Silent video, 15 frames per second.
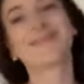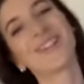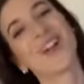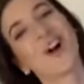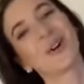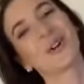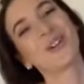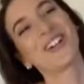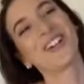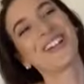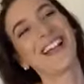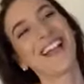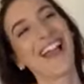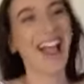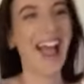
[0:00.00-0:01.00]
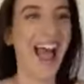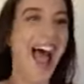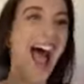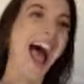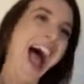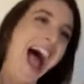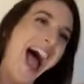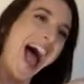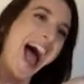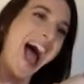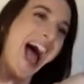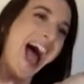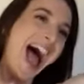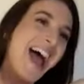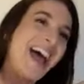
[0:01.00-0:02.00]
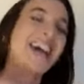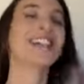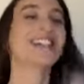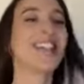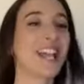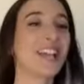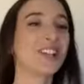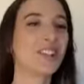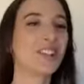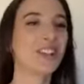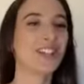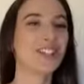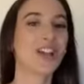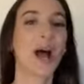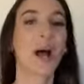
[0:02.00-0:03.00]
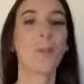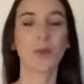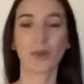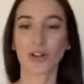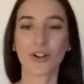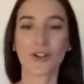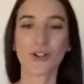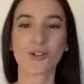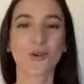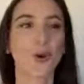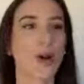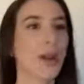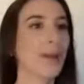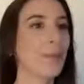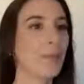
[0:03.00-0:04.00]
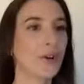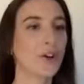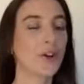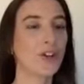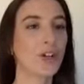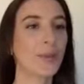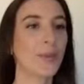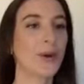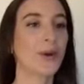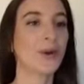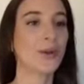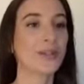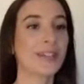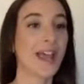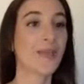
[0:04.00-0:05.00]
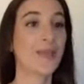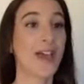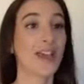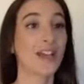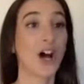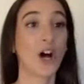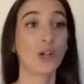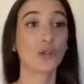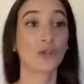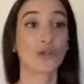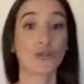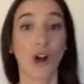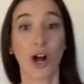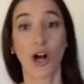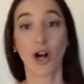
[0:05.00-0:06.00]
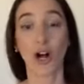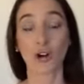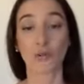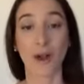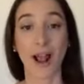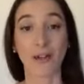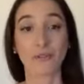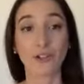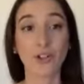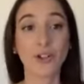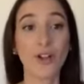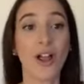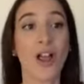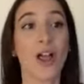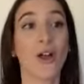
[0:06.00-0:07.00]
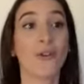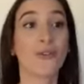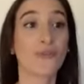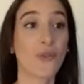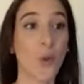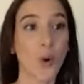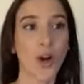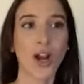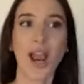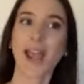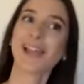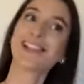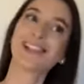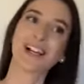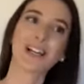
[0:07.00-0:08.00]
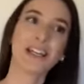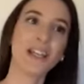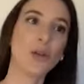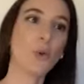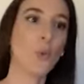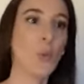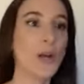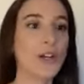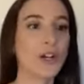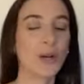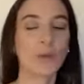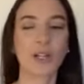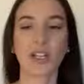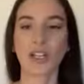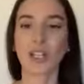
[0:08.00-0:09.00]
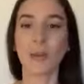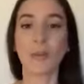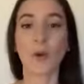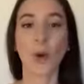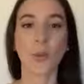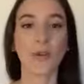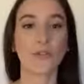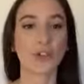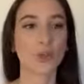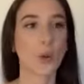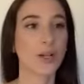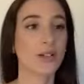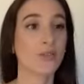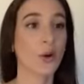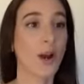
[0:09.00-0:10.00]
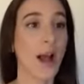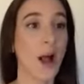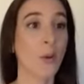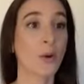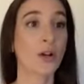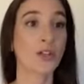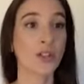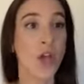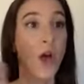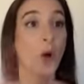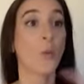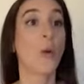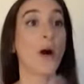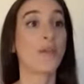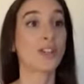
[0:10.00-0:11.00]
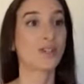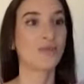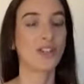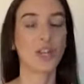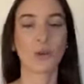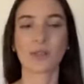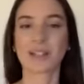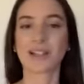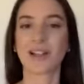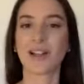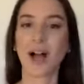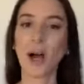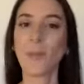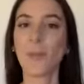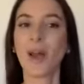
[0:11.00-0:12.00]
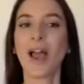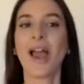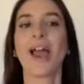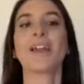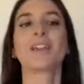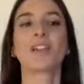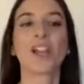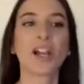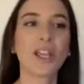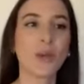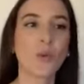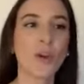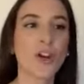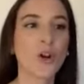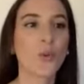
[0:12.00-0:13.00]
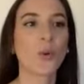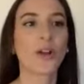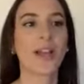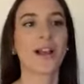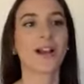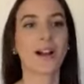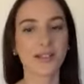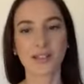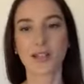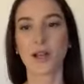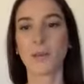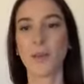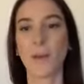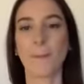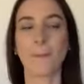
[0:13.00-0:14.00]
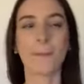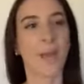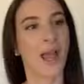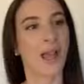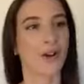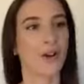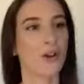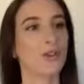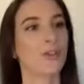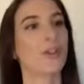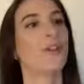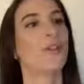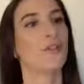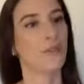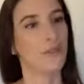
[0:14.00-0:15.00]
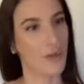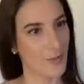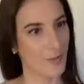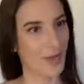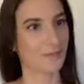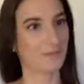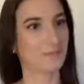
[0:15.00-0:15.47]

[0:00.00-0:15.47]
Awkward. Take a screenshot, put it on your story, put it on your post, and then I'll draw a raffle for a lucky winner. I'm gonna keep it open for 24 hours while this video is still up, and the lucky winner will get custom macros from me.